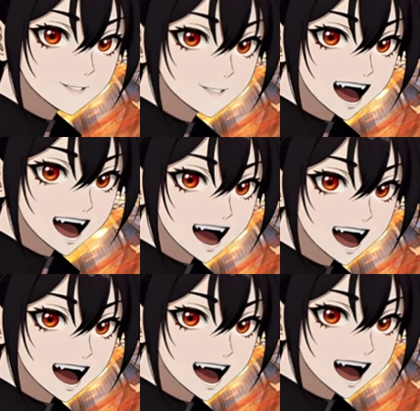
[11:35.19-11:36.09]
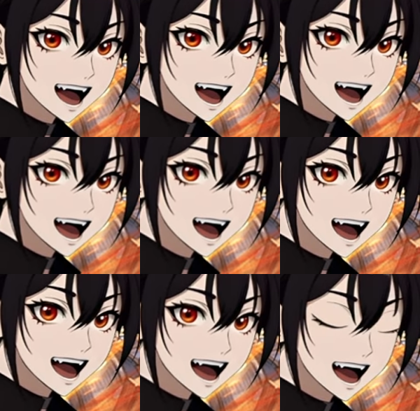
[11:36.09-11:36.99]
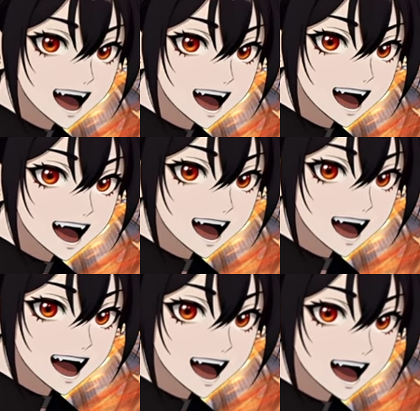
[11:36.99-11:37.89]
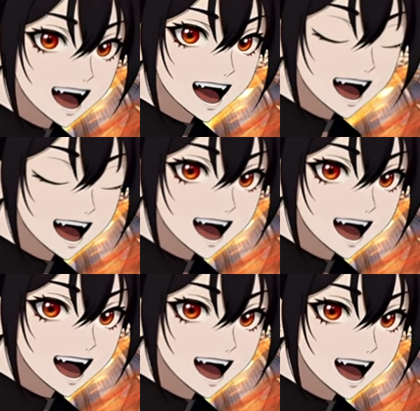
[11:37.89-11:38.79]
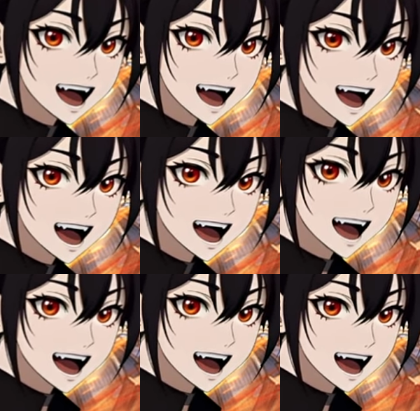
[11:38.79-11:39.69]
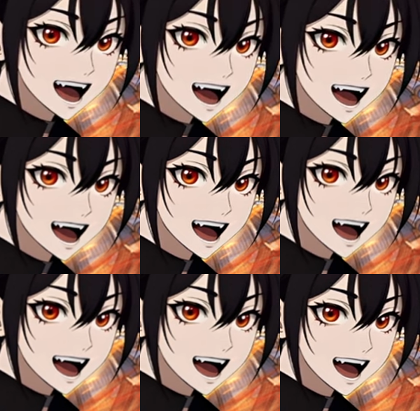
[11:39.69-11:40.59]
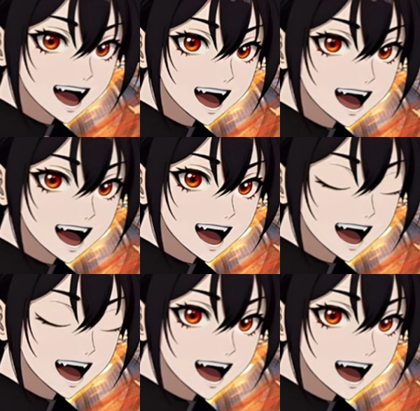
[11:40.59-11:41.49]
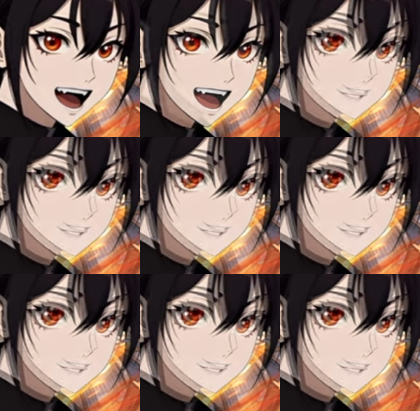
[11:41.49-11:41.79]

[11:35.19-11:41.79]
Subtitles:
And the only reason she even gets into a backline is going to be the 10% skill boost to Magna.